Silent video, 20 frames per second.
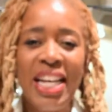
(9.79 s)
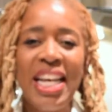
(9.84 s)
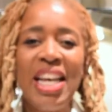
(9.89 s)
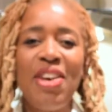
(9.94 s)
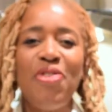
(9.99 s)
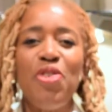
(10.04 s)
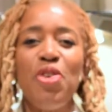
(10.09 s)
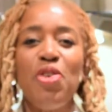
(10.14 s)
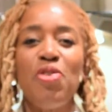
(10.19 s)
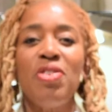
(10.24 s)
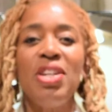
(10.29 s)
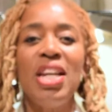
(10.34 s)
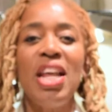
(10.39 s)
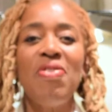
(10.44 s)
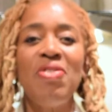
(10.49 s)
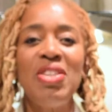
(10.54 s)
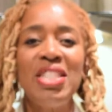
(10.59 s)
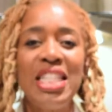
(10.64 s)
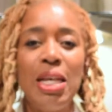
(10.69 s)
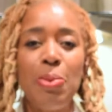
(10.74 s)
If you've
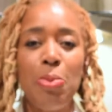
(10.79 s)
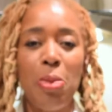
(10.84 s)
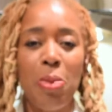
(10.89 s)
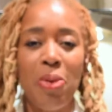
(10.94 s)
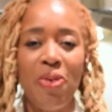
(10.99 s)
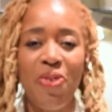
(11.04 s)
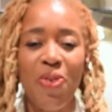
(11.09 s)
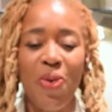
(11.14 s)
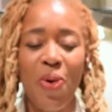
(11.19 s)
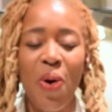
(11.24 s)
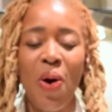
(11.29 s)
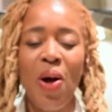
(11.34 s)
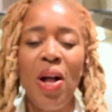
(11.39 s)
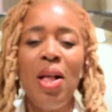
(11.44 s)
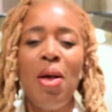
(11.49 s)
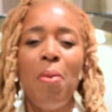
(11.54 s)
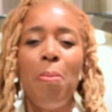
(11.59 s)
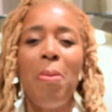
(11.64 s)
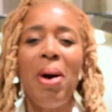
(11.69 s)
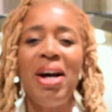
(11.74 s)
never seen me before,
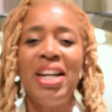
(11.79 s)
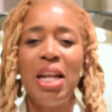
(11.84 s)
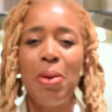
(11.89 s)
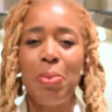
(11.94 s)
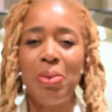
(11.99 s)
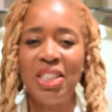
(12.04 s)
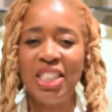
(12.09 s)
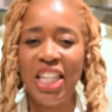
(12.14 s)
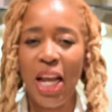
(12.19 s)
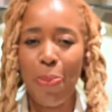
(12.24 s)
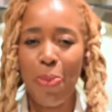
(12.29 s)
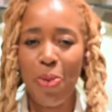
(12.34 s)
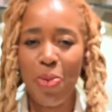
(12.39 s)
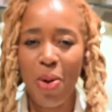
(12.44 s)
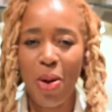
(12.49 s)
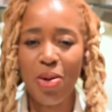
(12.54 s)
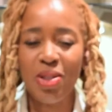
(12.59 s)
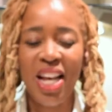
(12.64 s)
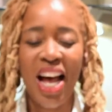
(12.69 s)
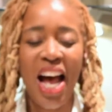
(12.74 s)
my name is
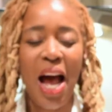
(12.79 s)
JBRose,